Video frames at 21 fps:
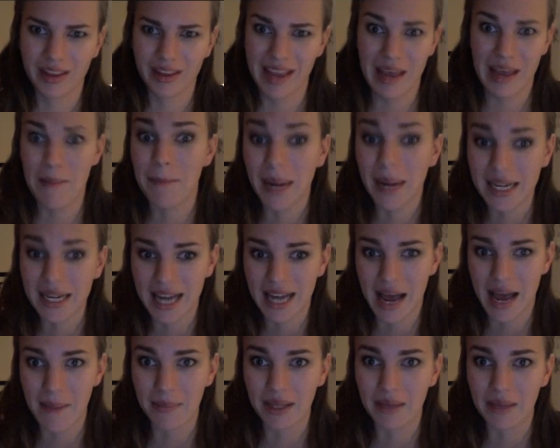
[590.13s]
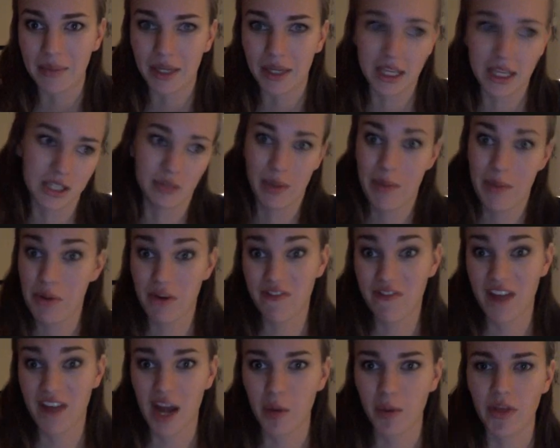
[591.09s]
it might not be, because maybe you're
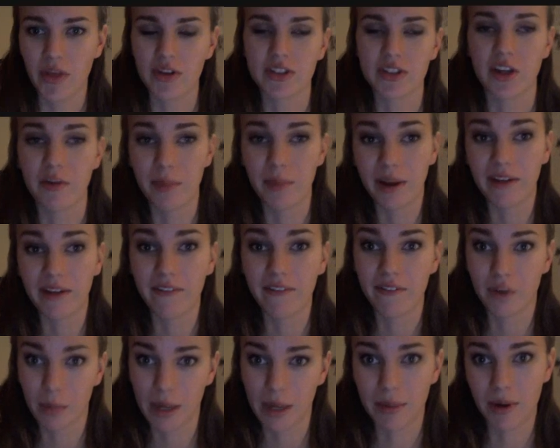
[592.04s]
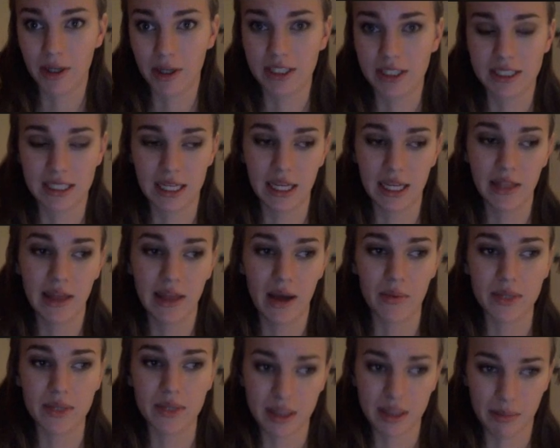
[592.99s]
fine with yourself, but for me personally, that
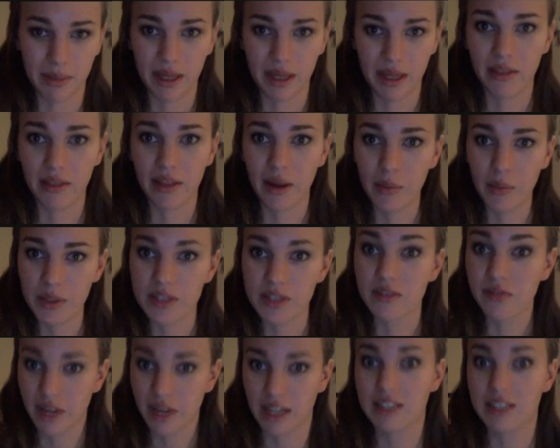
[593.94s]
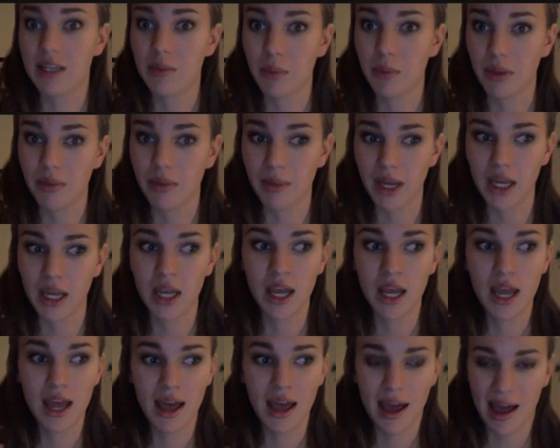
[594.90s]
was something that was fucked up with me,
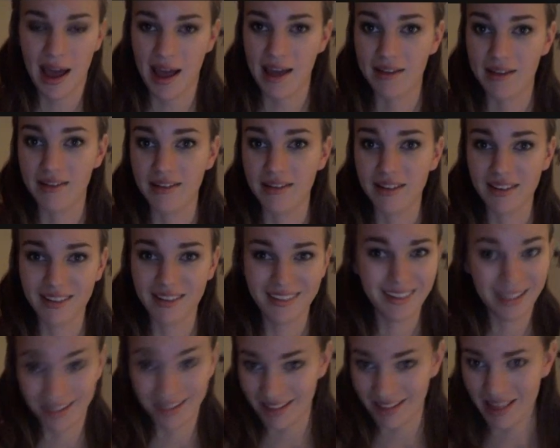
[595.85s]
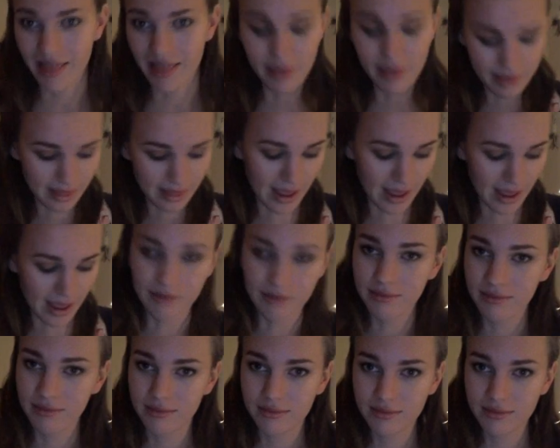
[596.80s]
and that
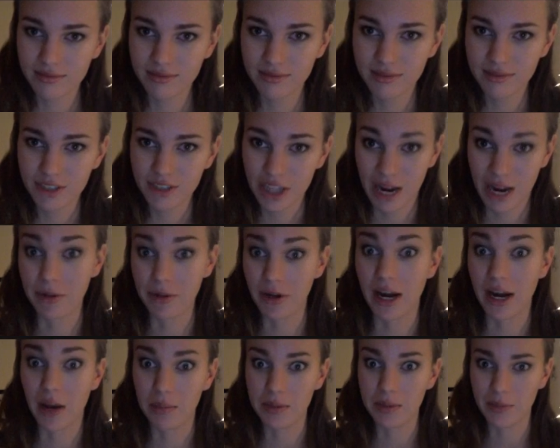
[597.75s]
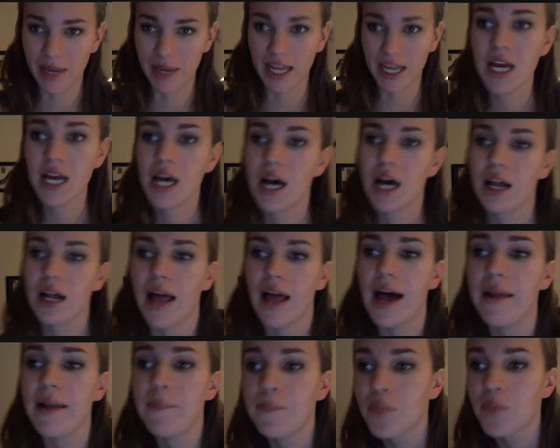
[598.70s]
chapter helped me a
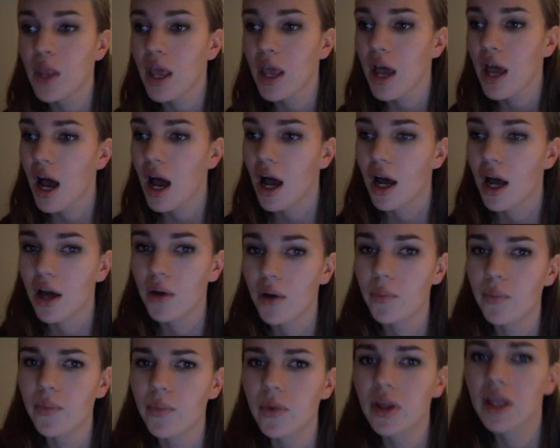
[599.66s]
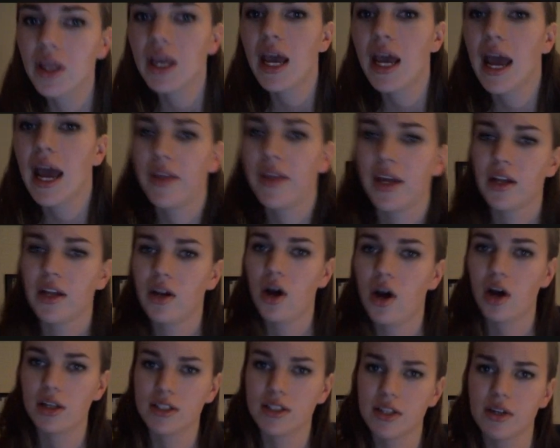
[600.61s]
lot. And then
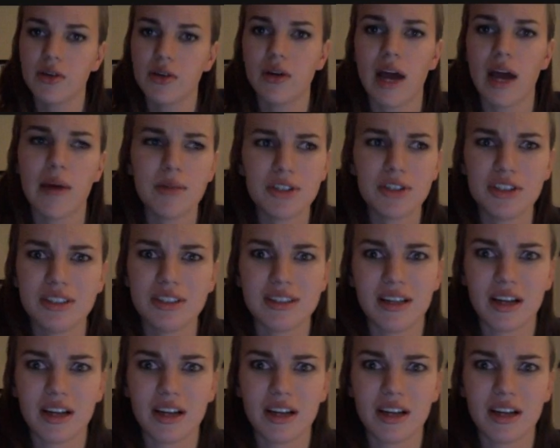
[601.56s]
also, I was just